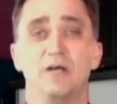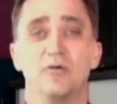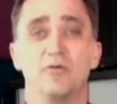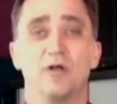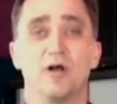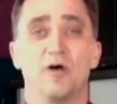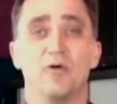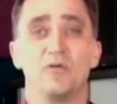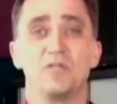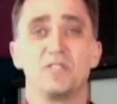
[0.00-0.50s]
would
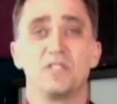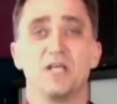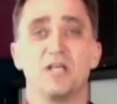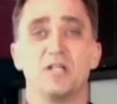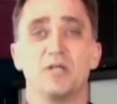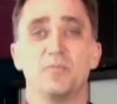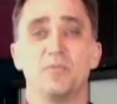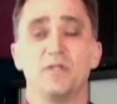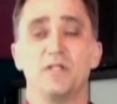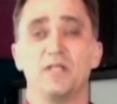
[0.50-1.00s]
always
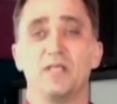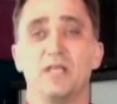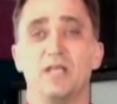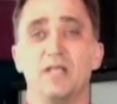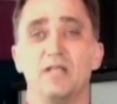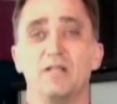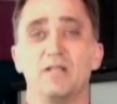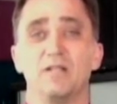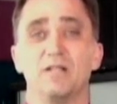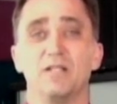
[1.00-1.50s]
stand up in the
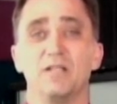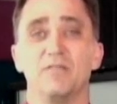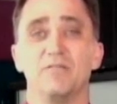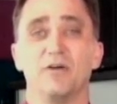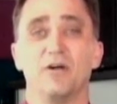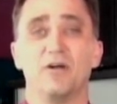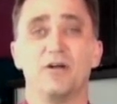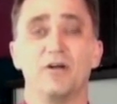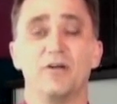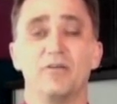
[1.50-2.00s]
gate and leave
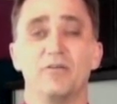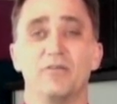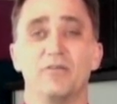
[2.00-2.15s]
hard